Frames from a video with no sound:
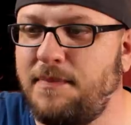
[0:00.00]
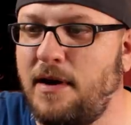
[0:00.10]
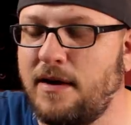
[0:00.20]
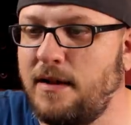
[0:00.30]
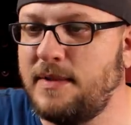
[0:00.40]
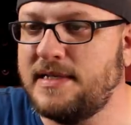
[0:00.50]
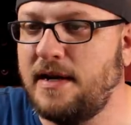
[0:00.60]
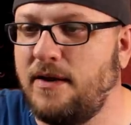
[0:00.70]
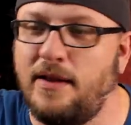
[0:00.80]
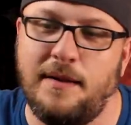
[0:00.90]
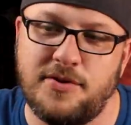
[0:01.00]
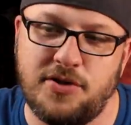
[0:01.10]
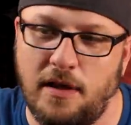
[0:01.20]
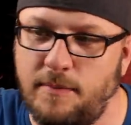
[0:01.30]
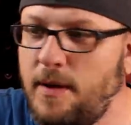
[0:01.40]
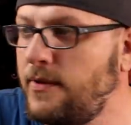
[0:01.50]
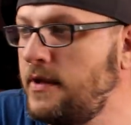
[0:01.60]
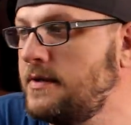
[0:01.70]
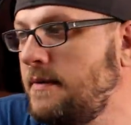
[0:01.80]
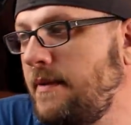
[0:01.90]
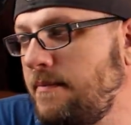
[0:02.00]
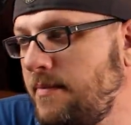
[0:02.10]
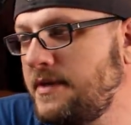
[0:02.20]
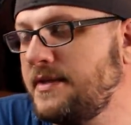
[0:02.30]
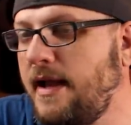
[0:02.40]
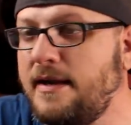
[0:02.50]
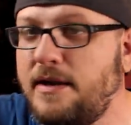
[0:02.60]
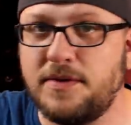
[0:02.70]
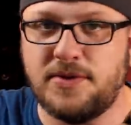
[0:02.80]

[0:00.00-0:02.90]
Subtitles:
marketing material, and I'm sure other people use it, but personally I don't,